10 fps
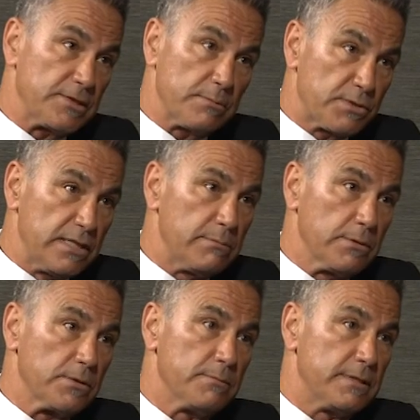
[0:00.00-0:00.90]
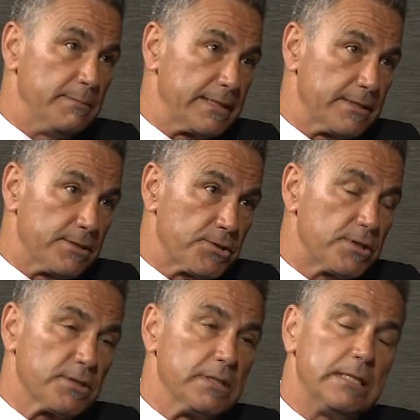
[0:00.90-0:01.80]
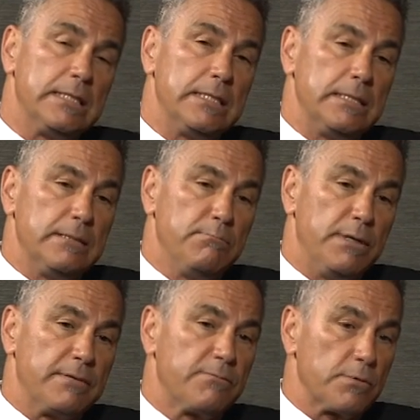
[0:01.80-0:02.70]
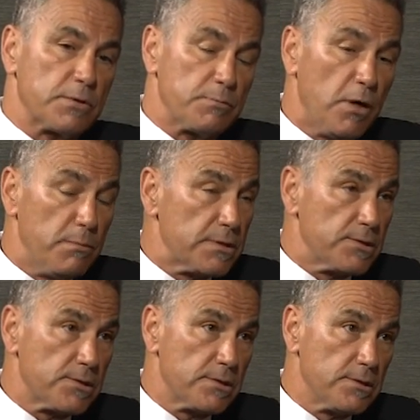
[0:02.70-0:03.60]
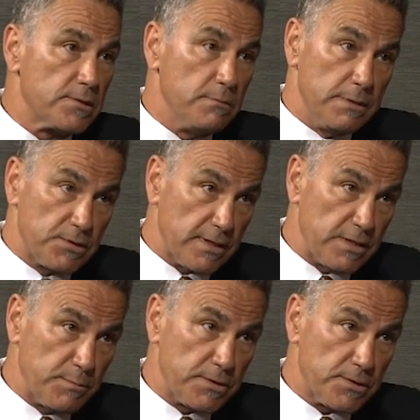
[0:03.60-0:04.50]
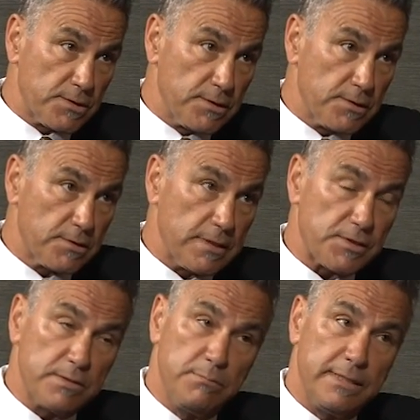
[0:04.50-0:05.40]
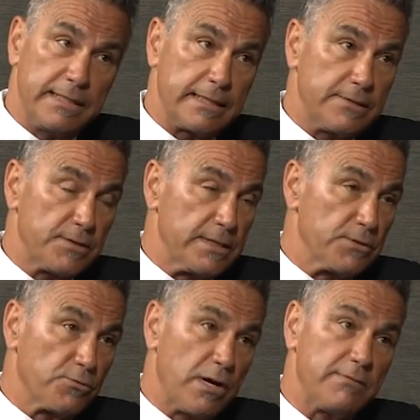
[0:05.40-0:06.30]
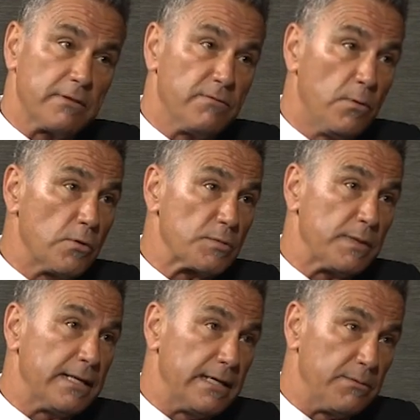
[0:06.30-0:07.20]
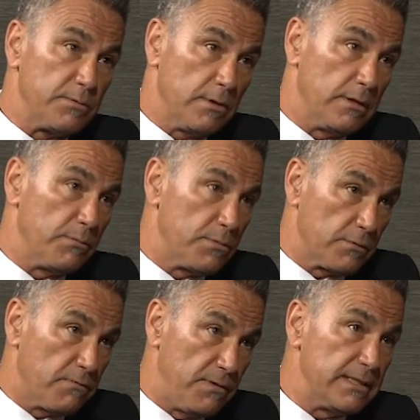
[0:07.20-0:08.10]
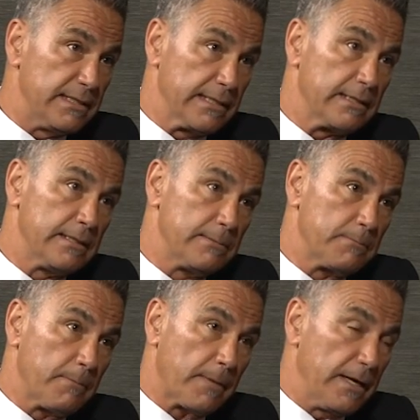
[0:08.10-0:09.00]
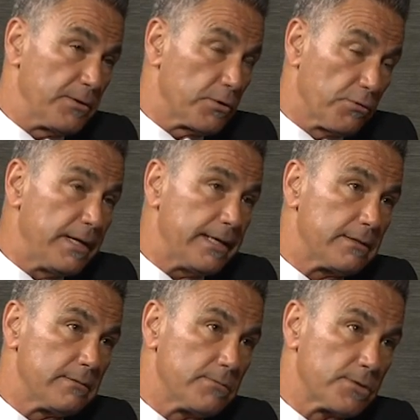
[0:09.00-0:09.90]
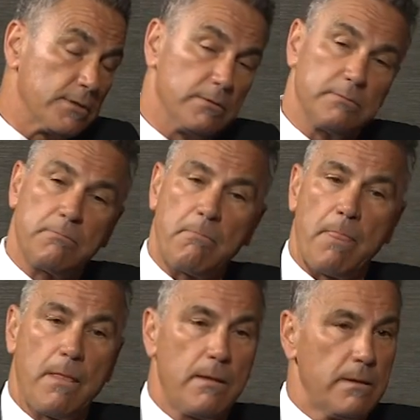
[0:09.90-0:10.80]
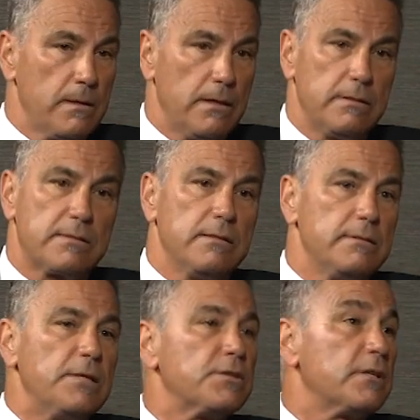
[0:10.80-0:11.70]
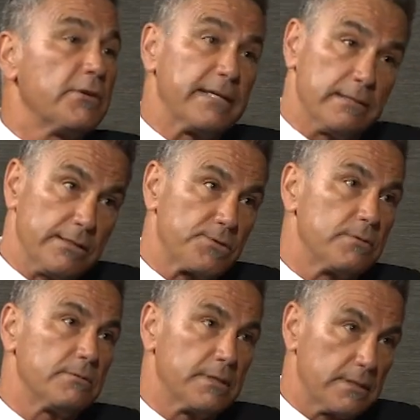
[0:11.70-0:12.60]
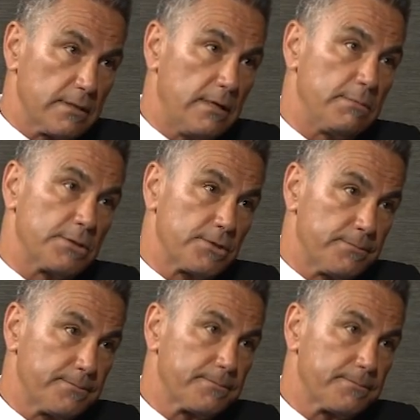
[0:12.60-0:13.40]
September to make the decision. But for small businesses and mid-sized businesses, the Ex-Im Bank is a driving force behind their funding and their credit. So that's on our A list to get accomplished.